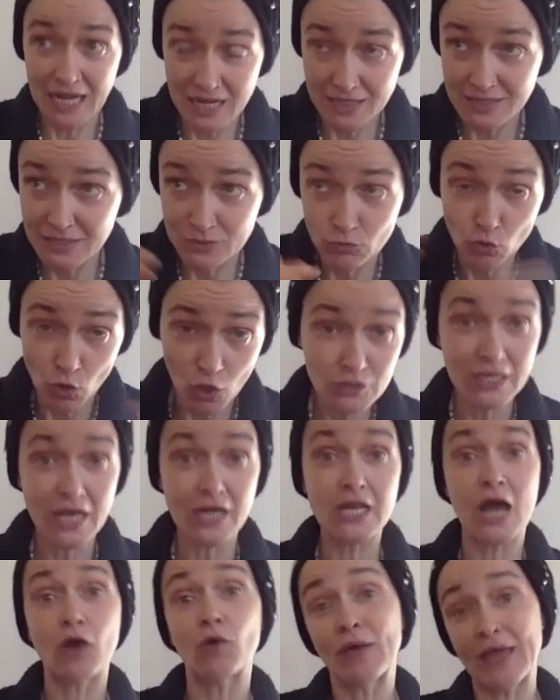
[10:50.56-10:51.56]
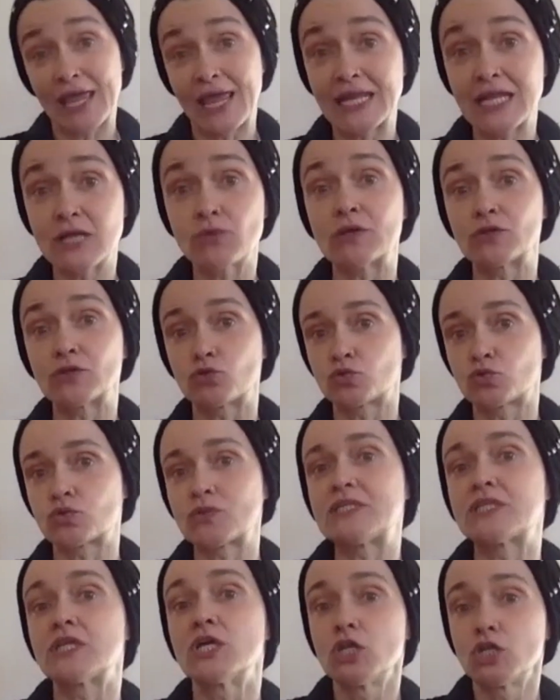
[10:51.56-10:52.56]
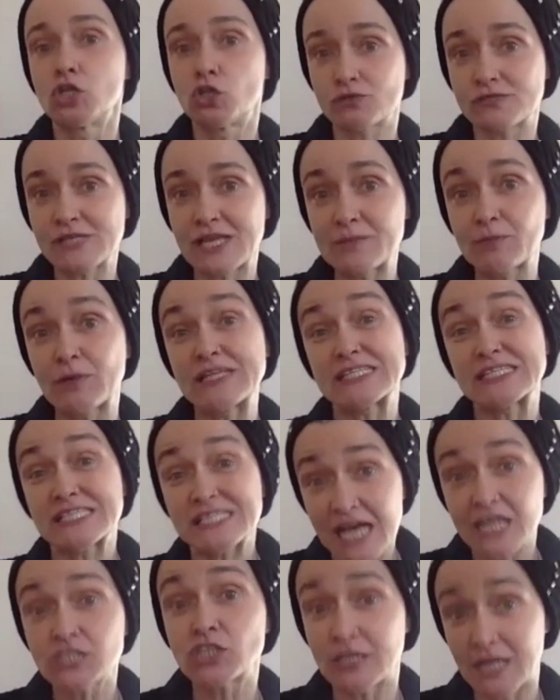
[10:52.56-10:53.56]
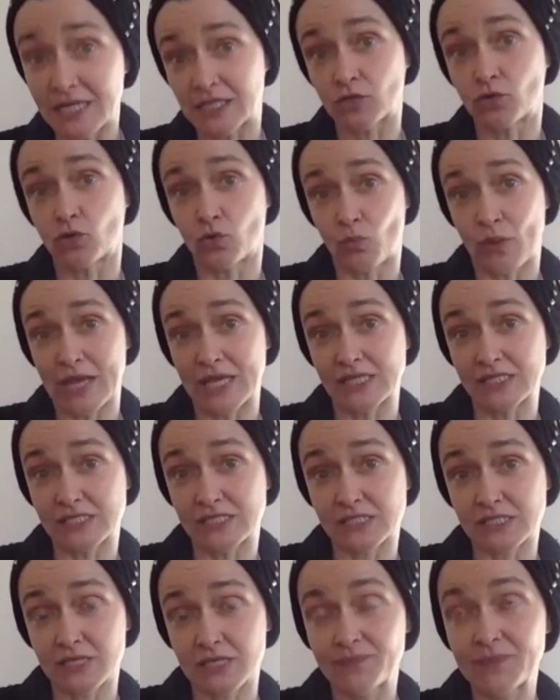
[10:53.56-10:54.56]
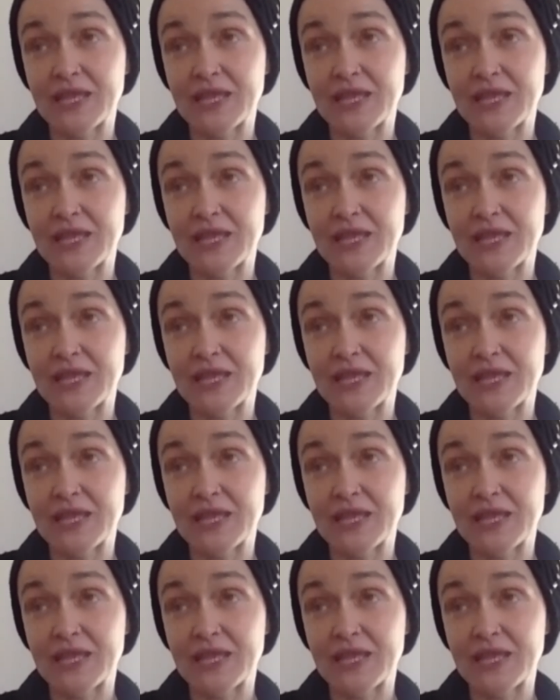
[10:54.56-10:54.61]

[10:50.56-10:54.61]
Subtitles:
do not allow anyone to treat those animals in such unethical ways.